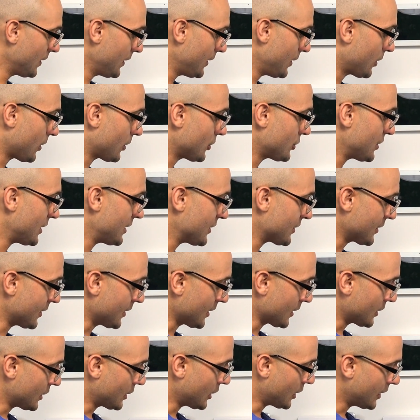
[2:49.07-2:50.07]
the RJ is going
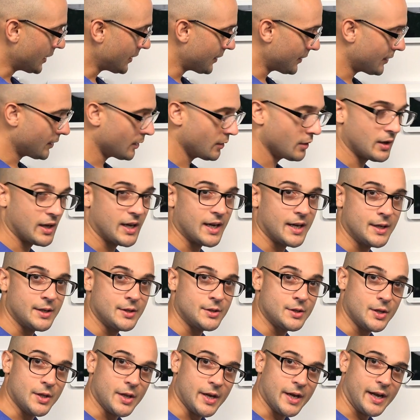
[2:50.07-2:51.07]
to cut the
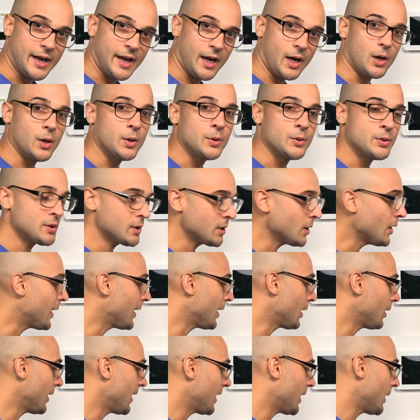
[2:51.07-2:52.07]
line to the house
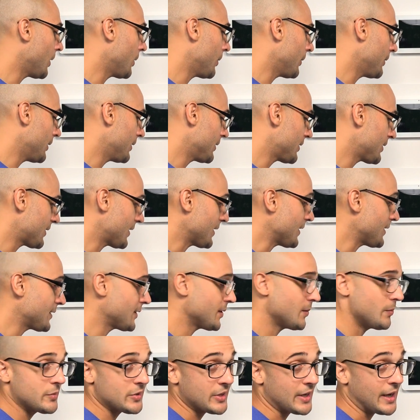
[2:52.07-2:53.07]
and allow the
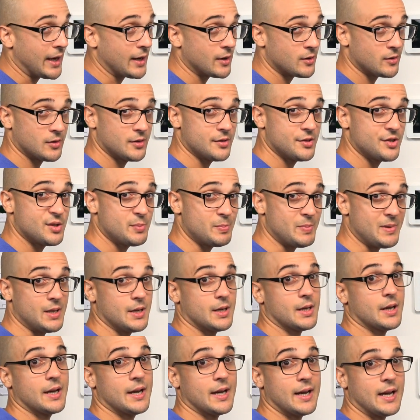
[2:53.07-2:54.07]
system to actually
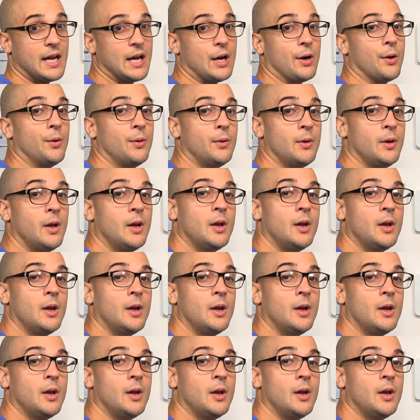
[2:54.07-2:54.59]
speak out.